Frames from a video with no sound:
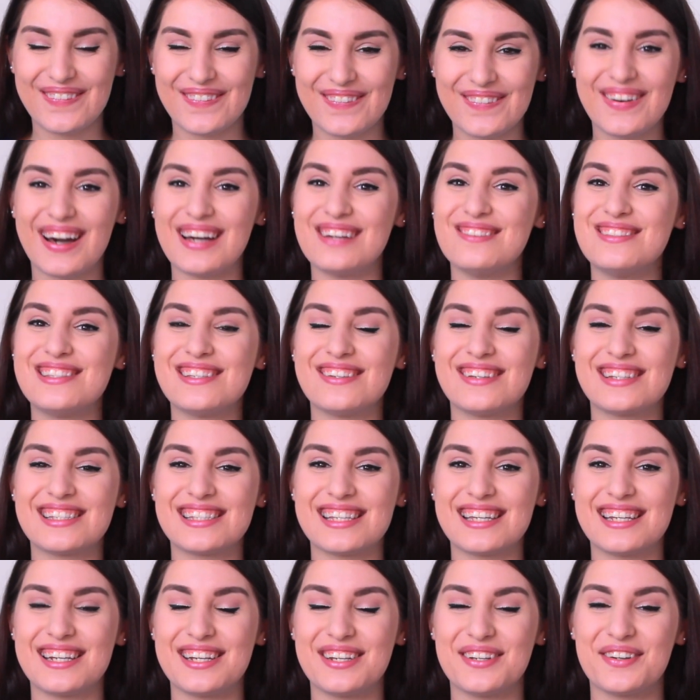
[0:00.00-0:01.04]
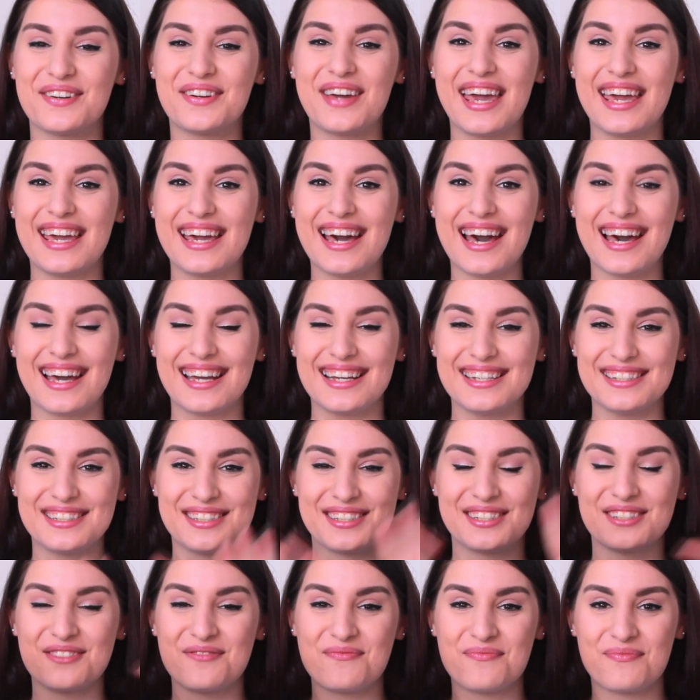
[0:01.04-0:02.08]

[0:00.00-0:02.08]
I'm so excited. Okay guys,